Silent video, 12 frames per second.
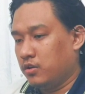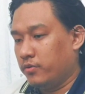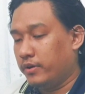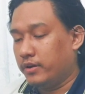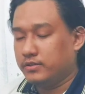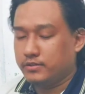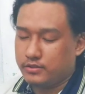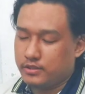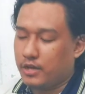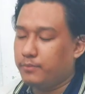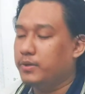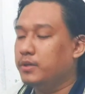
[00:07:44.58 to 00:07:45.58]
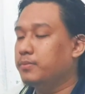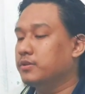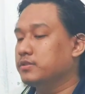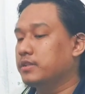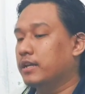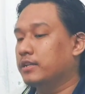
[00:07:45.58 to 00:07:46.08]
Whereas in type B
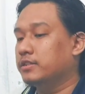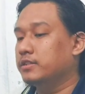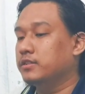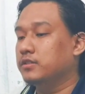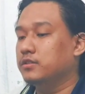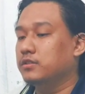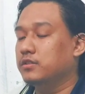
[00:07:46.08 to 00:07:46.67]
personality,